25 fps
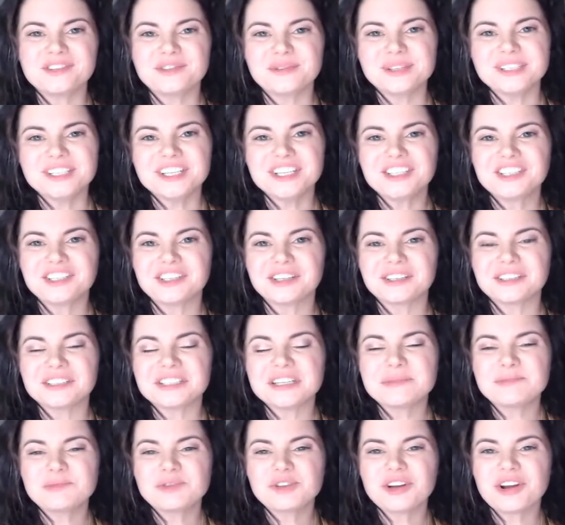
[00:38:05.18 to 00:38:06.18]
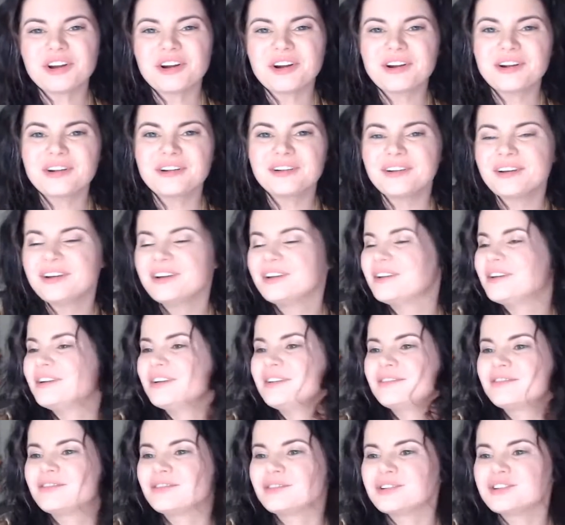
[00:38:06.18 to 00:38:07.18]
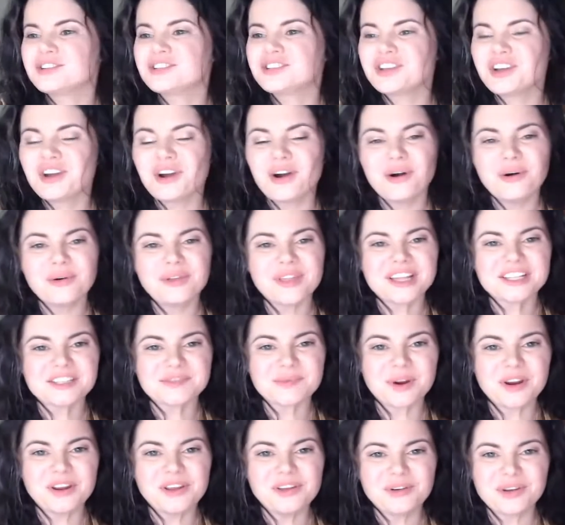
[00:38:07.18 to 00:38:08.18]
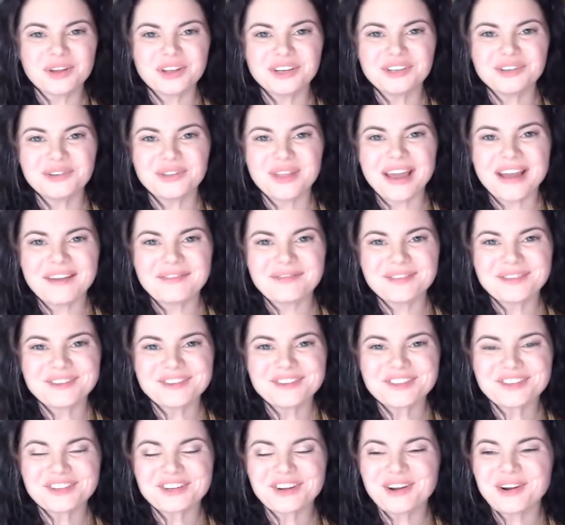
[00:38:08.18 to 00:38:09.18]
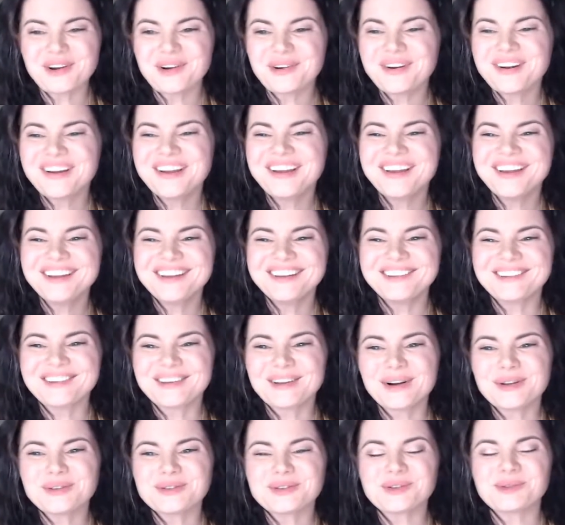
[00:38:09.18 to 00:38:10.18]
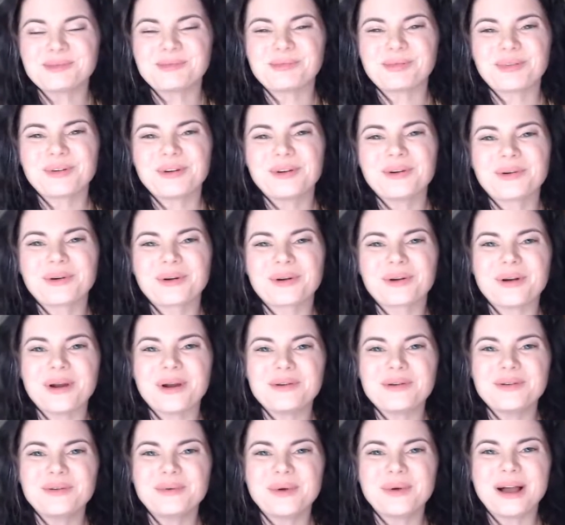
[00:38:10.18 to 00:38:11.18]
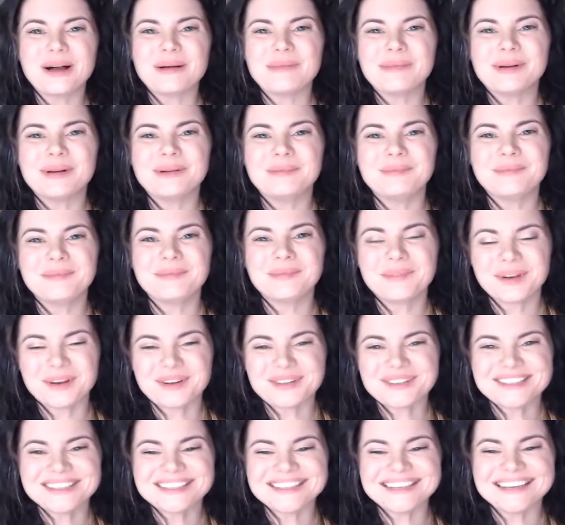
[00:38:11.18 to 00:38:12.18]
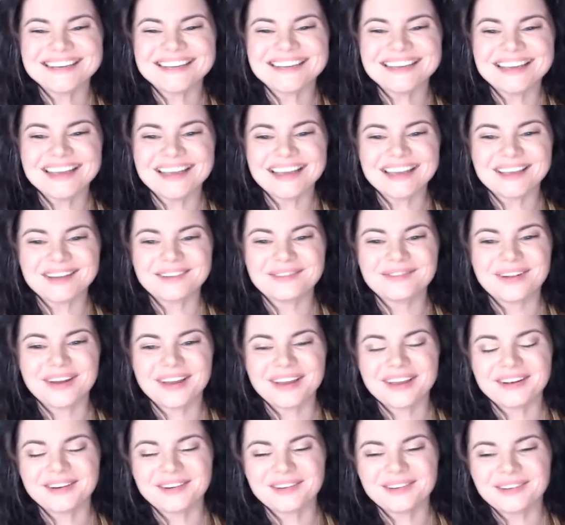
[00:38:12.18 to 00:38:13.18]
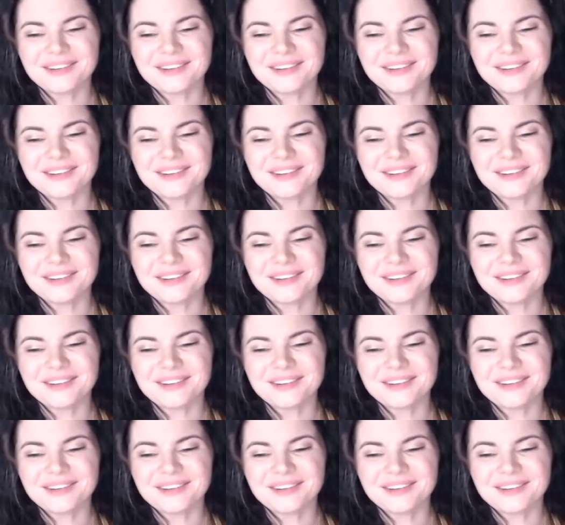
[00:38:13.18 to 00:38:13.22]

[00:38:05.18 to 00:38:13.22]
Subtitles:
a digital tip jar for a show, that's where you can do that for this show. You can also pre-order our new album on CD and vinyl.